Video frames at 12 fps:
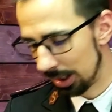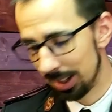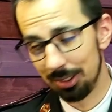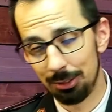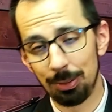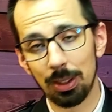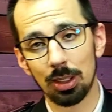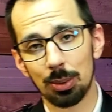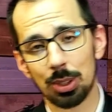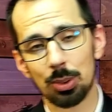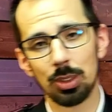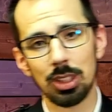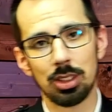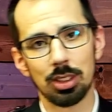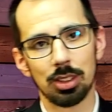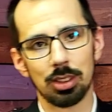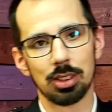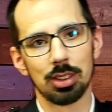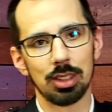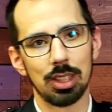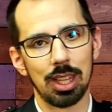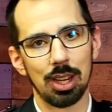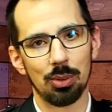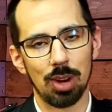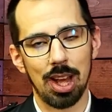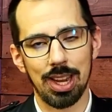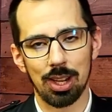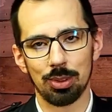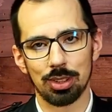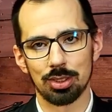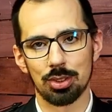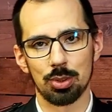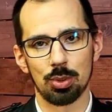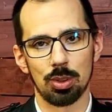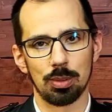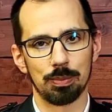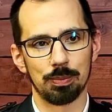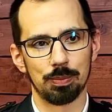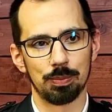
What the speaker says: and fill it with creatures and ride out the storm.